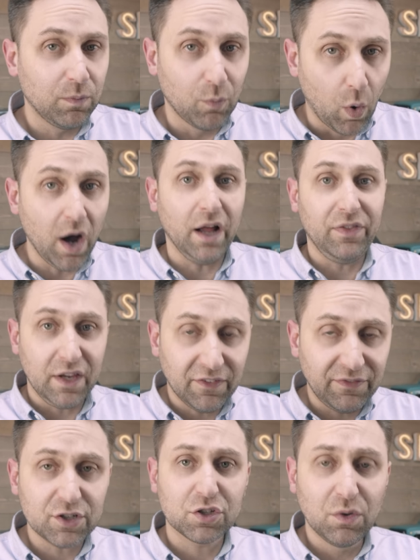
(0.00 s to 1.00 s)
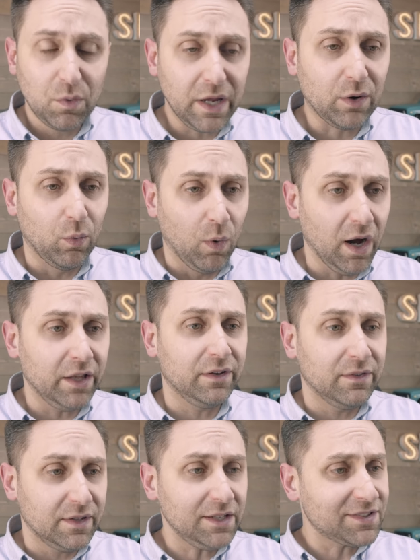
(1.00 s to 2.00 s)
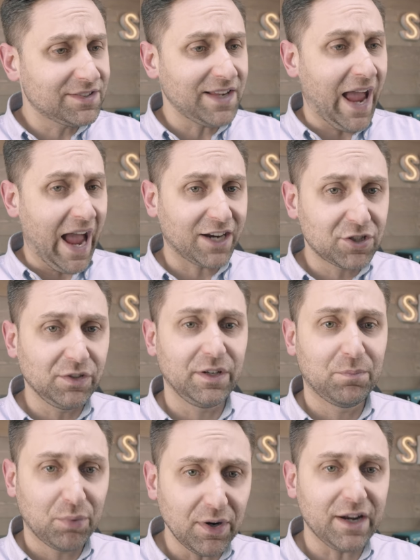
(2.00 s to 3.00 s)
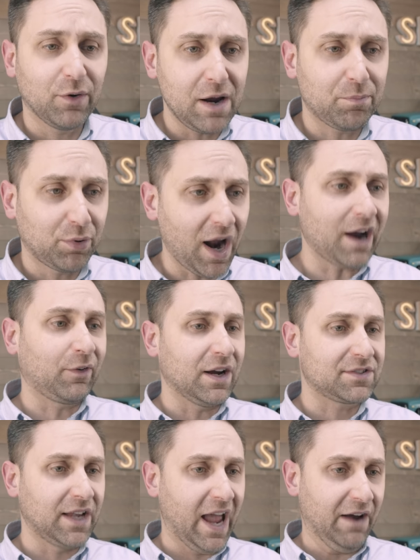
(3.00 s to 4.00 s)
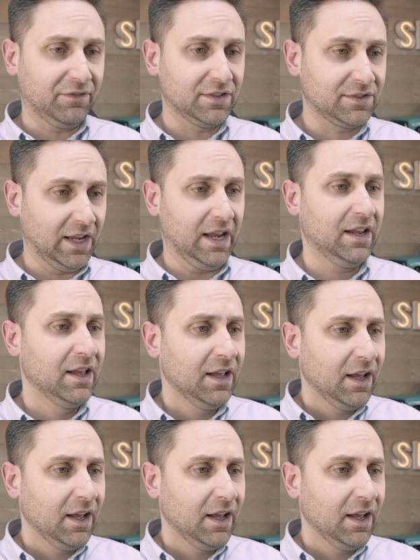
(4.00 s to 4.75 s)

one, the official week one, this is actually pretty great progress, I have to say.